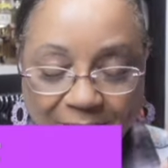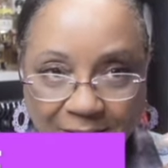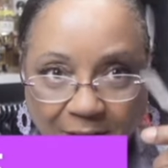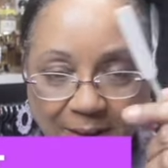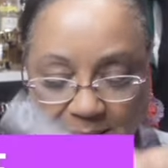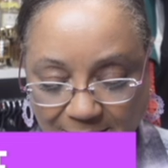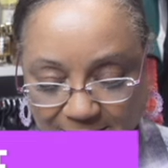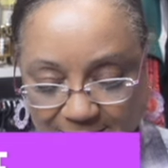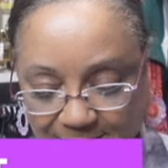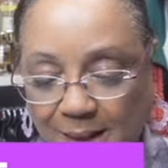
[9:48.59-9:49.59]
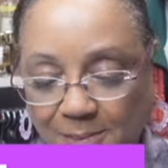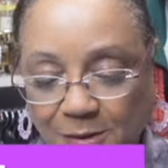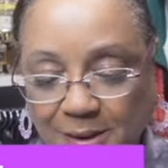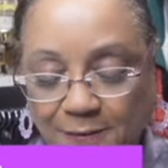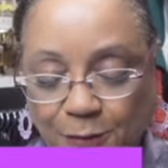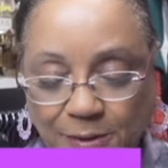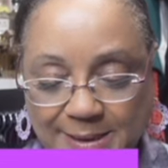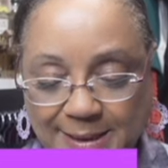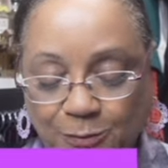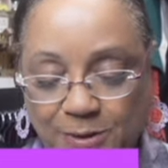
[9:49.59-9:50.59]
Very nice. I'm looking forward to
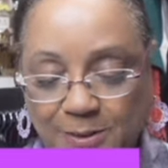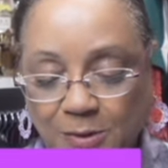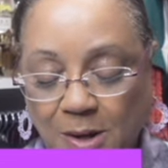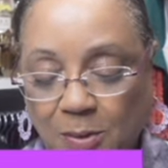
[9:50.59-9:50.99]
seeing what the